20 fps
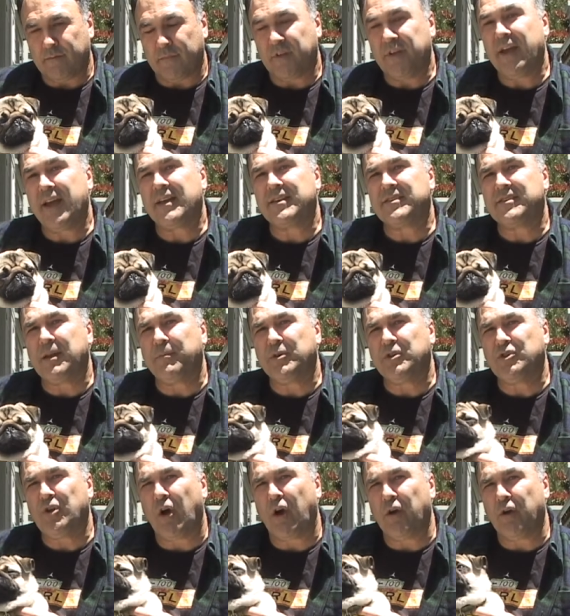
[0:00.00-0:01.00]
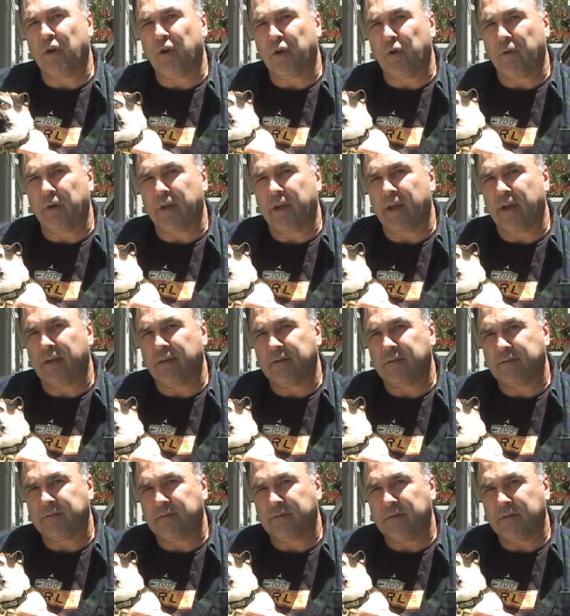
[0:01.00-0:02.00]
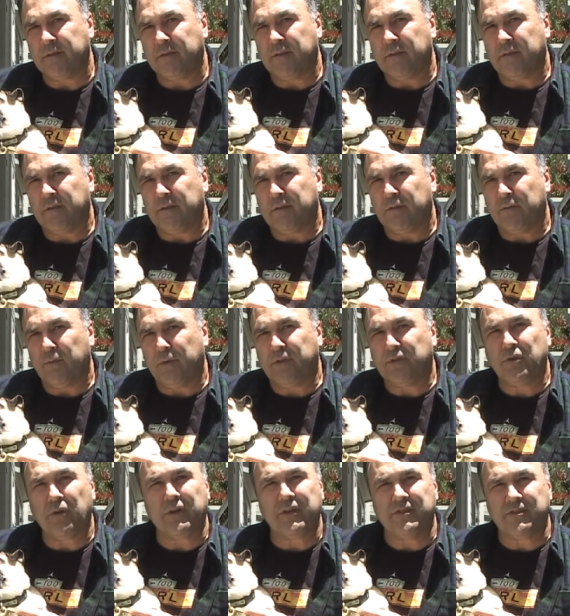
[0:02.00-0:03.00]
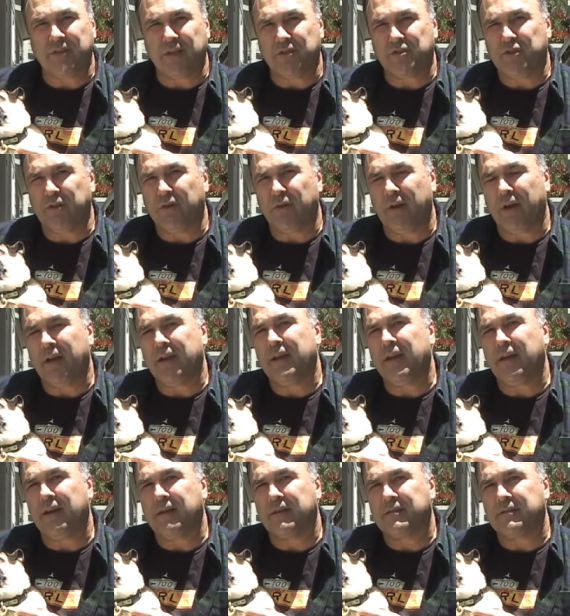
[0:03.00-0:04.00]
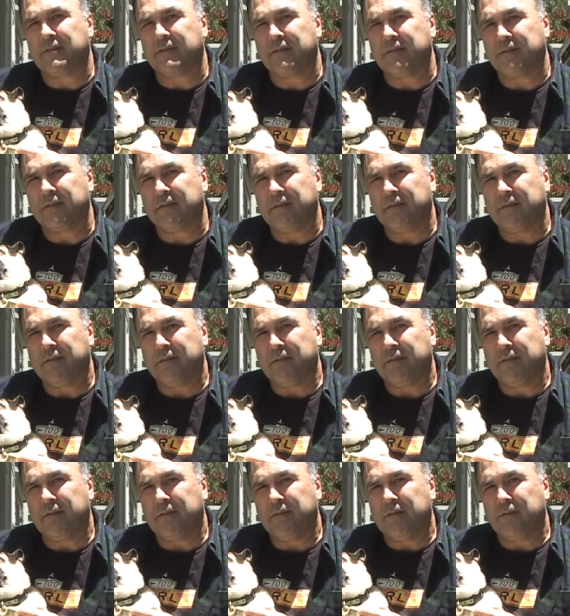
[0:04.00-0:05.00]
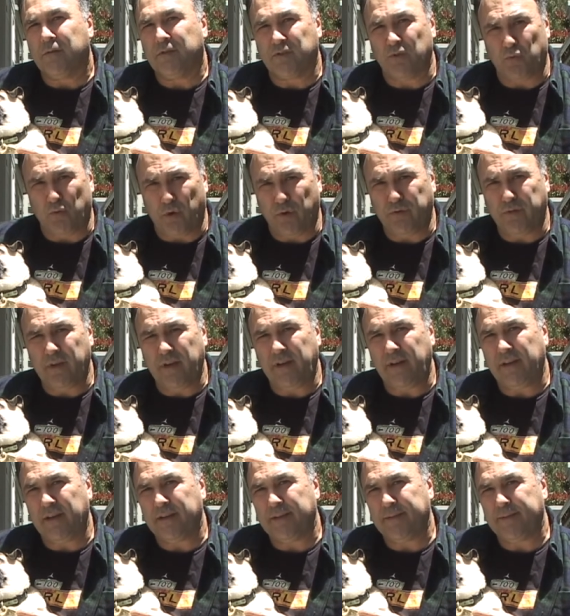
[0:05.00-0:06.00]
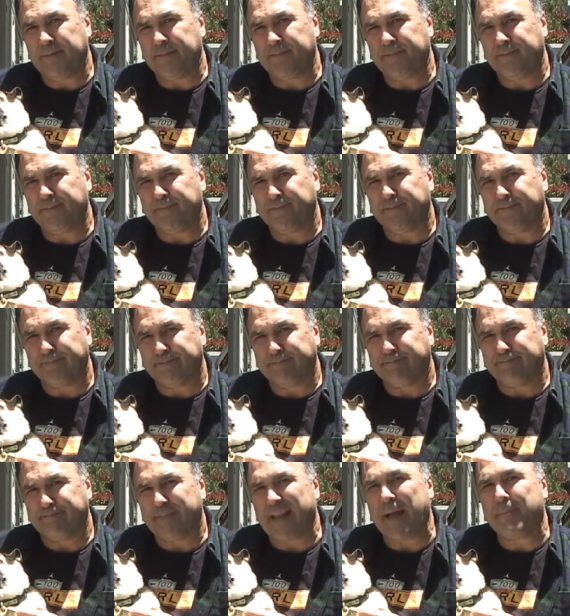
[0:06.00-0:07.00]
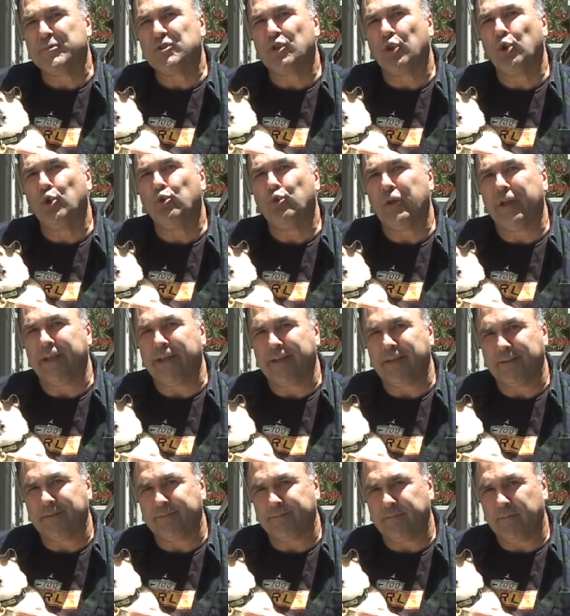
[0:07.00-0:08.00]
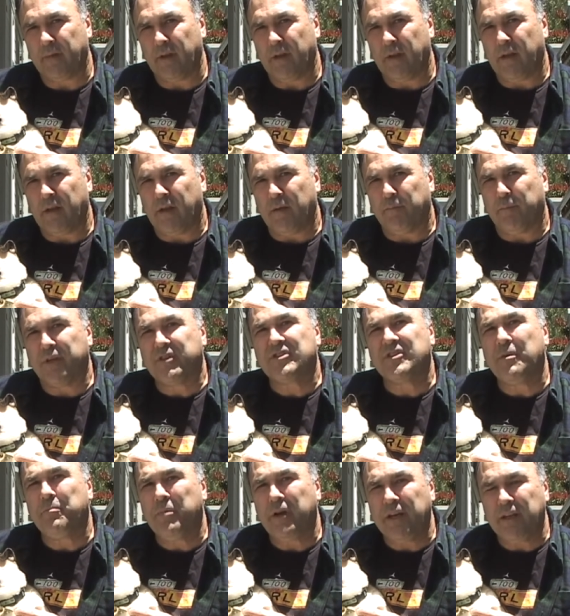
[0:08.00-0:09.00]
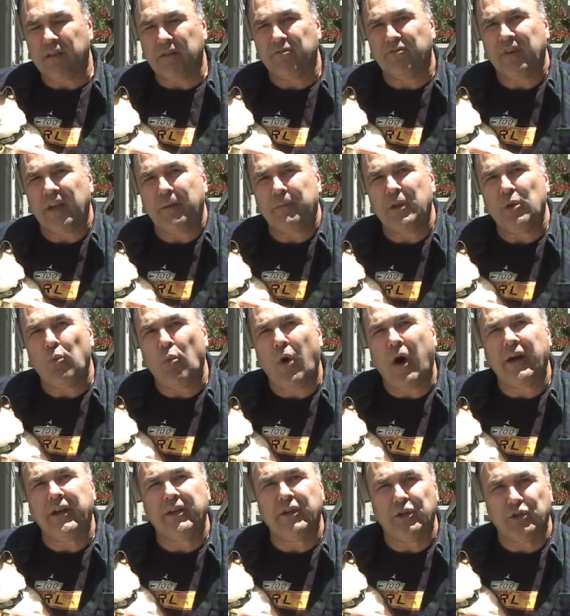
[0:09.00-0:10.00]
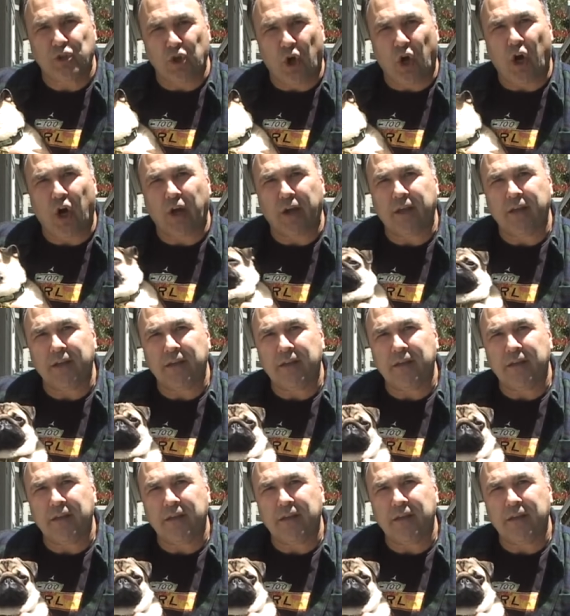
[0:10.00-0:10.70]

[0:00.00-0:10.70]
Yes, I'm a dog owner again. We took a six year hiatus. Was it worth it? Absolutely. But somebody in the family wanted a dog